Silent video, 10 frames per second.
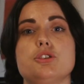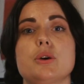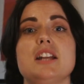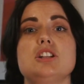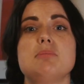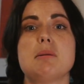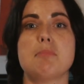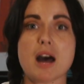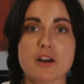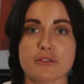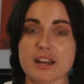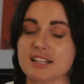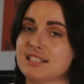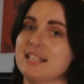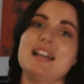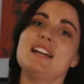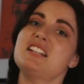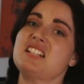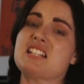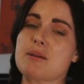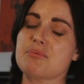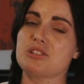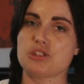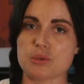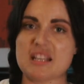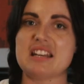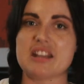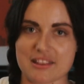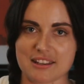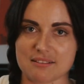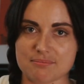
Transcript: trying to be perfect and end up doing nothing.